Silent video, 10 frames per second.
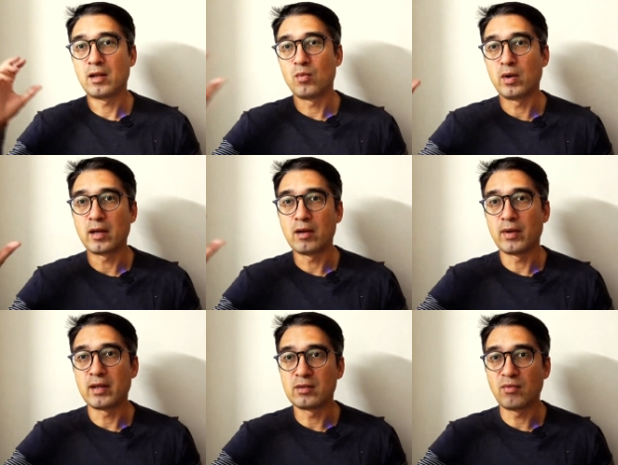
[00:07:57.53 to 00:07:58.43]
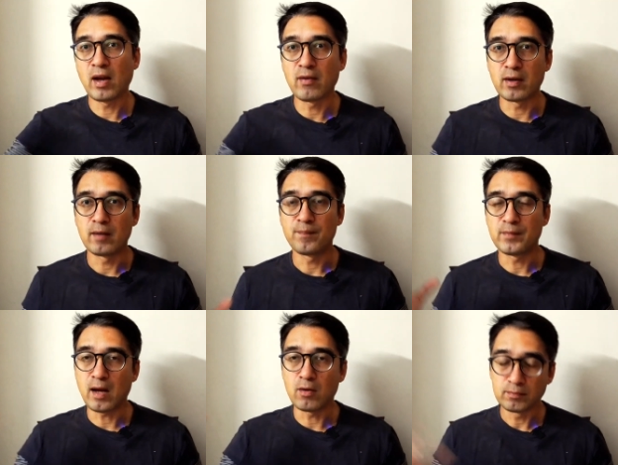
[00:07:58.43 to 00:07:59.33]
that are working with its favor.
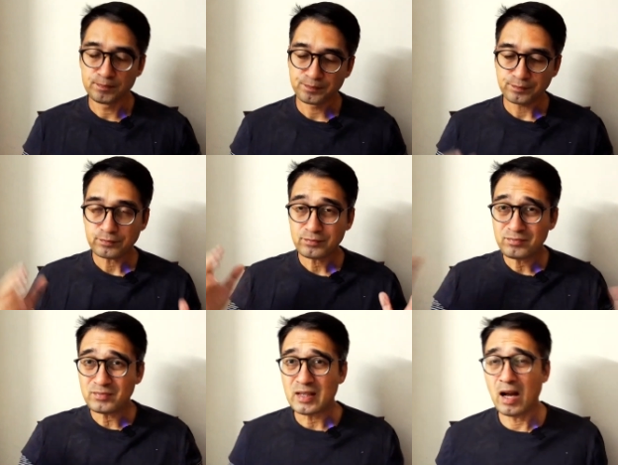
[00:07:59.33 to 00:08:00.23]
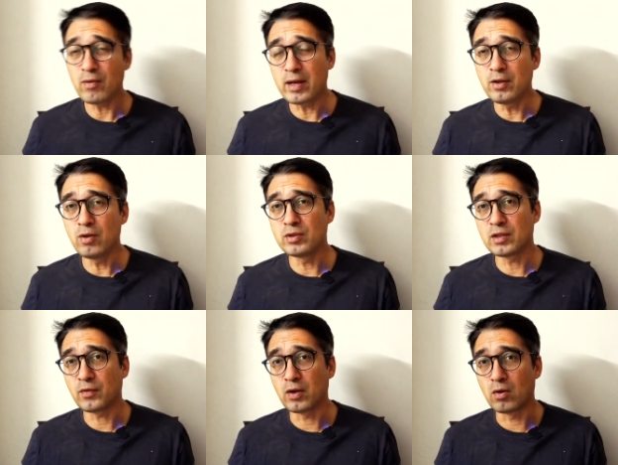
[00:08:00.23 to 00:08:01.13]
Now, how can you use
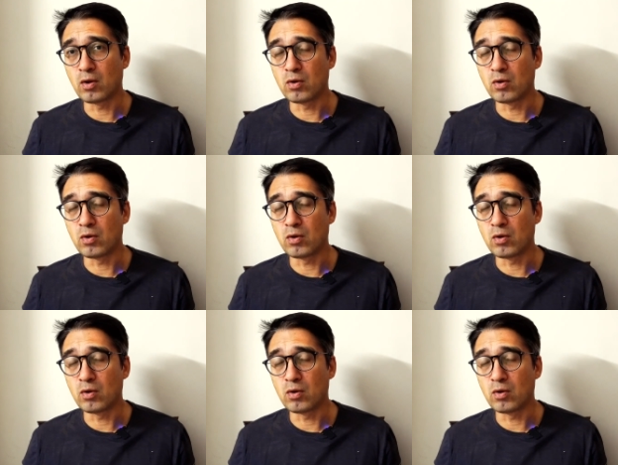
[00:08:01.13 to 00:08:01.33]
this for your